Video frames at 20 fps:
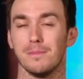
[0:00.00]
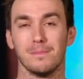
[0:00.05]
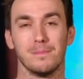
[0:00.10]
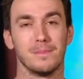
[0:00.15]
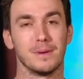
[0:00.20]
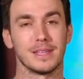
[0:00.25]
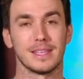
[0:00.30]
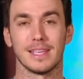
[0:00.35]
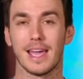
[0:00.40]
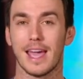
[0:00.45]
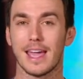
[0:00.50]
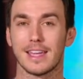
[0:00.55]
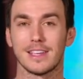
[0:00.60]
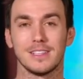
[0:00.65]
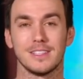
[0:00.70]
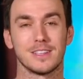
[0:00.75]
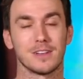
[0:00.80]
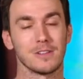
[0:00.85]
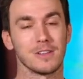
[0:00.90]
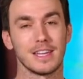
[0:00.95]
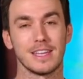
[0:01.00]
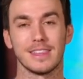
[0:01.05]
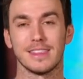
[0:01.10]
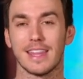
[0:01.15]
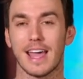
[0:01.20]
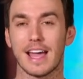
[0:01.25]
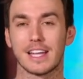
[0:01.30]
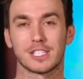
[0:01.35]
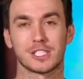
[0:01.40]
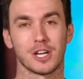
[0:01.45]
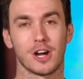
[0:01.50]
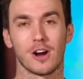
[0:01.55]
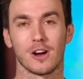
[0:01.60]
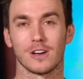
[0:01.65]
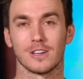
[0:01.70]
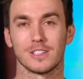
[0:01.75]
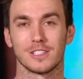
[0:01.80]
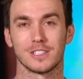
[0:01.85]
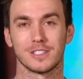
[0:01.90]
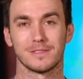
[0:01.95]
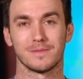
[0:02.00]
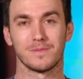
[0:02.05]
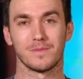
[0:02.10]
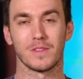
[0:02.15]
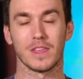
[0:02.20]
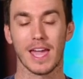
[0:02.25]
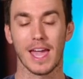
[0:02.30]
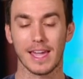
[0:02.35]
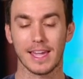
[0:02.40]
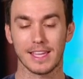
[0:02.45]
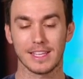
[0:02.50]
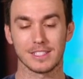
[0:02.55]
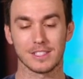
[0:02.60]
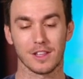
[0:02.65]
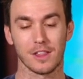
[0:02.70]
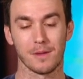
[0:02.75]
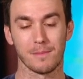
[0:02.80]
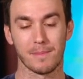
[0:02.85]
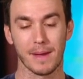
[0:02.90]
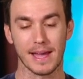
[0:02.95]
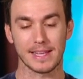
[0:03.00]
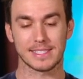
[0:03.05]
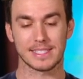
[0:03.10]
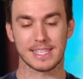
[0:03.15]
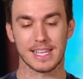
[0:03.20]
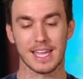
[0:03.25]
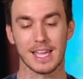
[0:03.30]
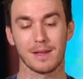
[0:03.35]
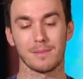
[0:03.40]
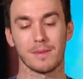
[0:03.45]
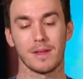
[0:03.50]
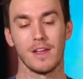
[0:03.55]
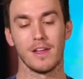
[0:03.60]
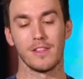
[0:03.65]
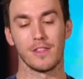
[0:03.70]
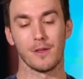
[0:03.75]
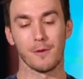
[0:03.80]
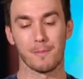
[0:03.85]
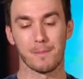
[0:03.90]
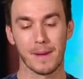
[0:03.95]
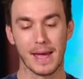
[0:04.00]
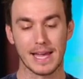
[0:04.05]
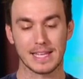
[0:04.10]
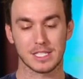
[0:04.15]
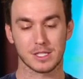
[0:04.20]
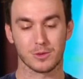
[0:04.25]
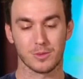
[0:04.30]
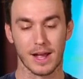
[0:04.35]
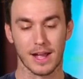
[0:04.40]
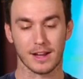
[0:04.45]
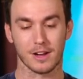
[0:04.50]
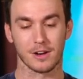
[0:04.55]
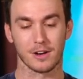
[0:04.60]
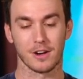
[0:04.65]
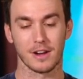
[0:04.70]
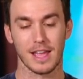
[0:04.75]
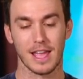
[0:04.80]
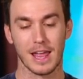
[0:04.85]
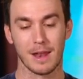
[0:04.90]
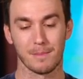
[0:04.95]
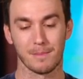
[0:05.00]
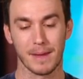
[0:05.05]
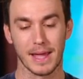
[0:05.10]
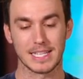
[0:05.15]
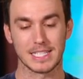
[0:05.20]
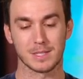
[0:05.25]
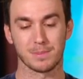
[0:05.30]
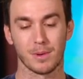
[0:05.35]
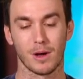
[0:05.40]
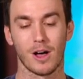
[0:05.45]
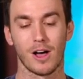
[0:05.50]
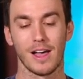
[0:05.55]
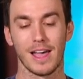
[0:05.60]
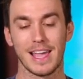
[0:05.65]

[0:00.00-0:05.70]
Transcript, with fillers: But the Yankees are leading that charge. The Yankees are the best team, the best record in baseball.